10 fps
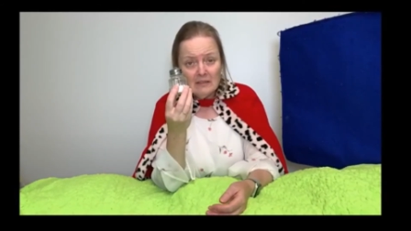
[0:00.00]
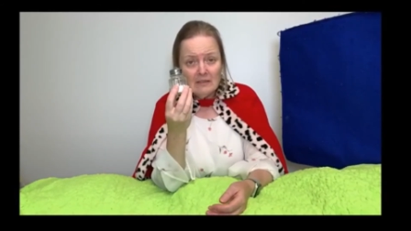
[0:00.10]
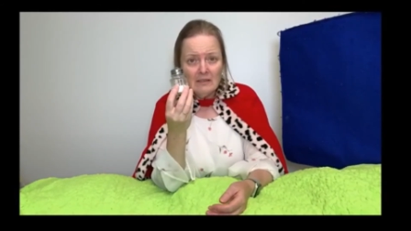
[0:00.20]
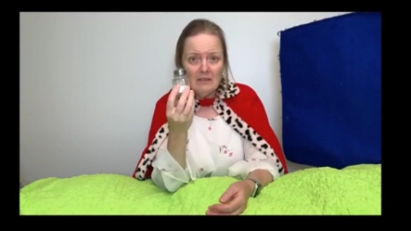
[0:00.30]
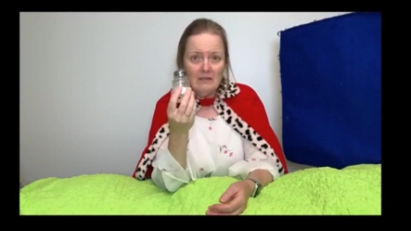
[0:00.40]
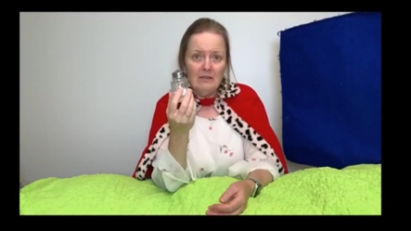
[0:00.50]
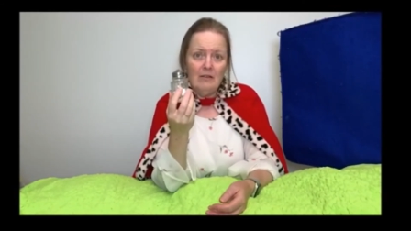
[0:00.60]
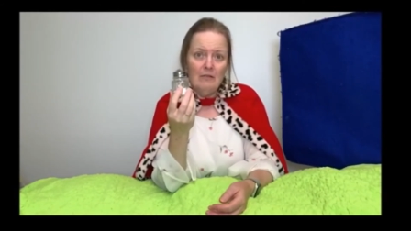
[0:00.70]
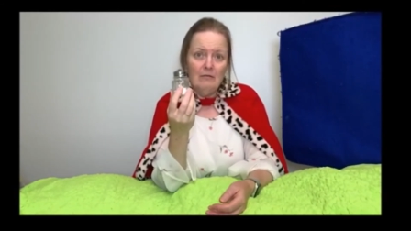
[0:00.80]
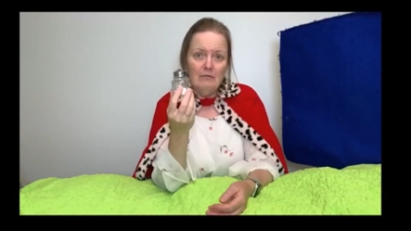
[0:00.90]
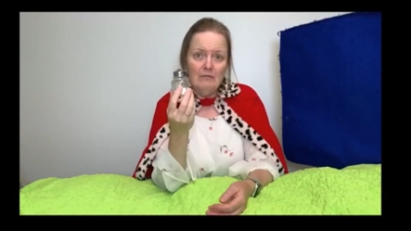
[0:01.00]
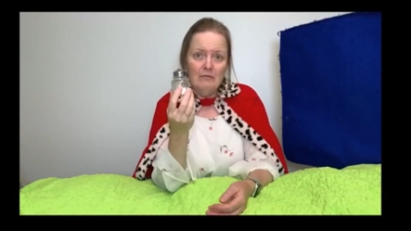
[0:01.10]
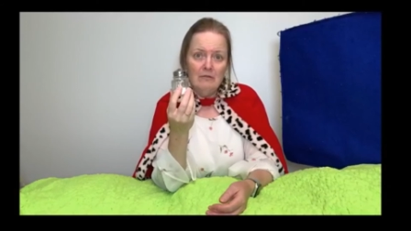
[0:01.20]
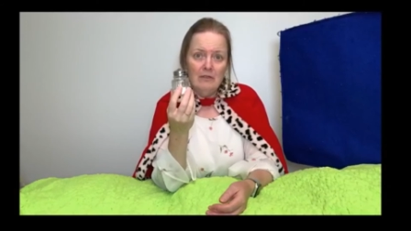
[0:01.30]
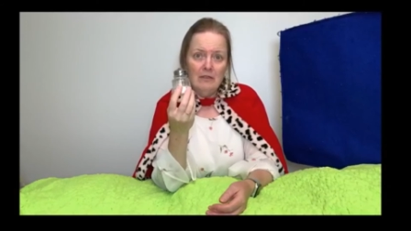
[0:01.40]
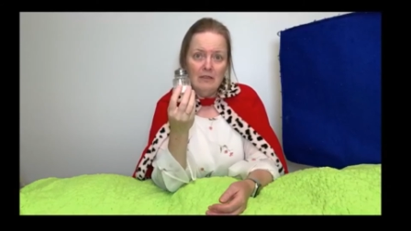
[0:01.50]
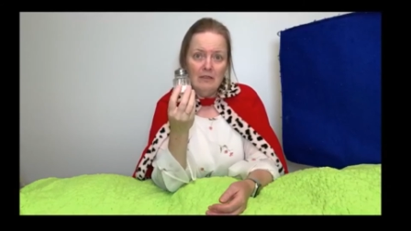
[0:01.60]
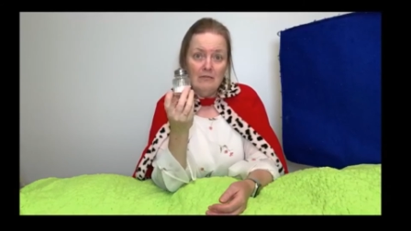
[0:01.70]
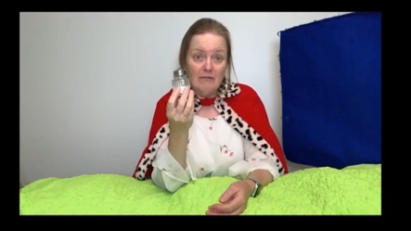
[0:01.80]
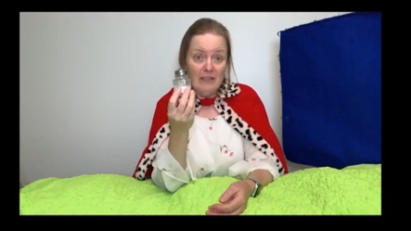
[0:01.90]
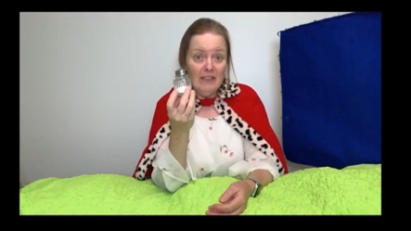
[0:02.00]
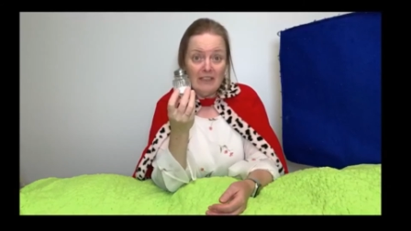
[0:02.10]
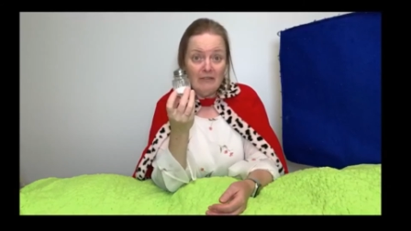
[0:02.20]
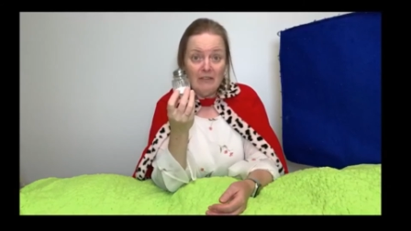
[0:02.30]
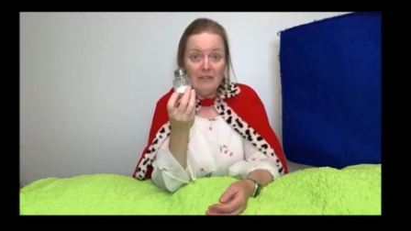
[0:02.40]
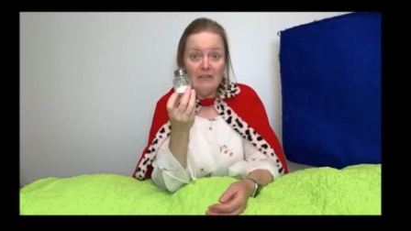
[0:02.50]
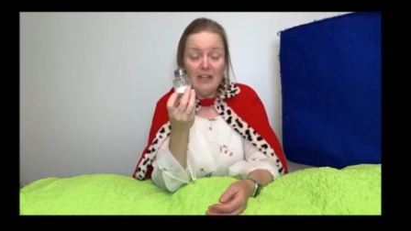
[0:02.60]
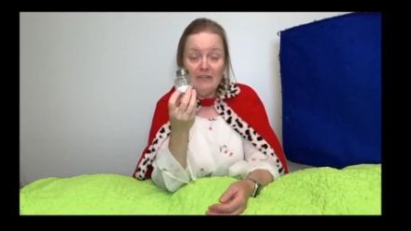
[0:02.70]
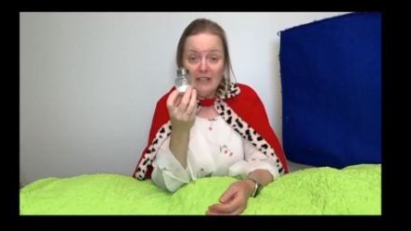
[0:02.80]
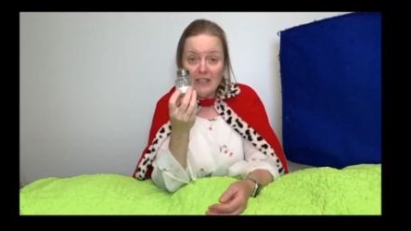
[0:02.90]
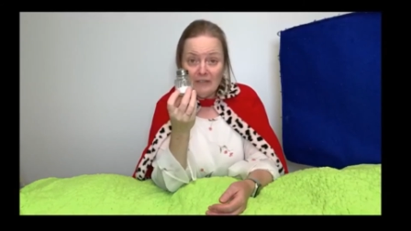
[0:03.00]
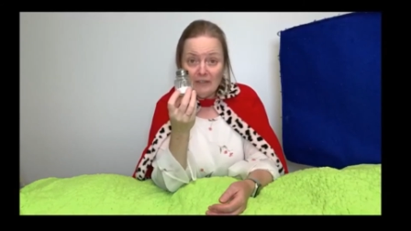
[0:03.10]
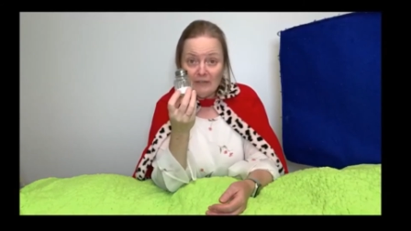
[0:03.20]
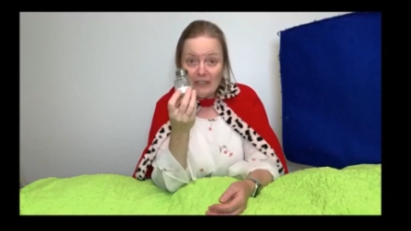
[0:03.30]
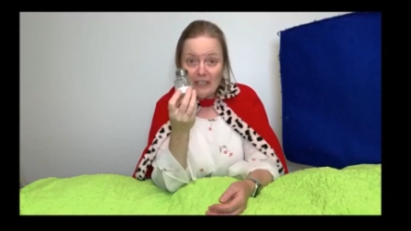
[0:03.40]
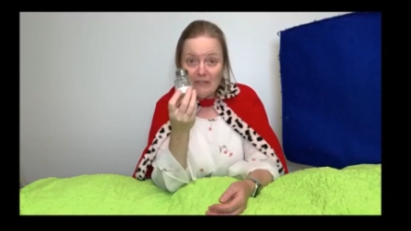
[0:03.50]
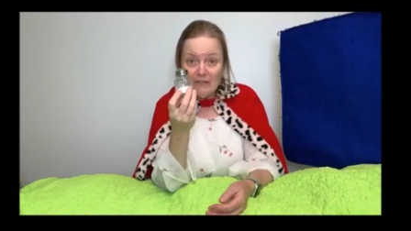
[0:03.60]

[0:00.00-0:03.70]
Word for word: No. Really? It will never, never run out?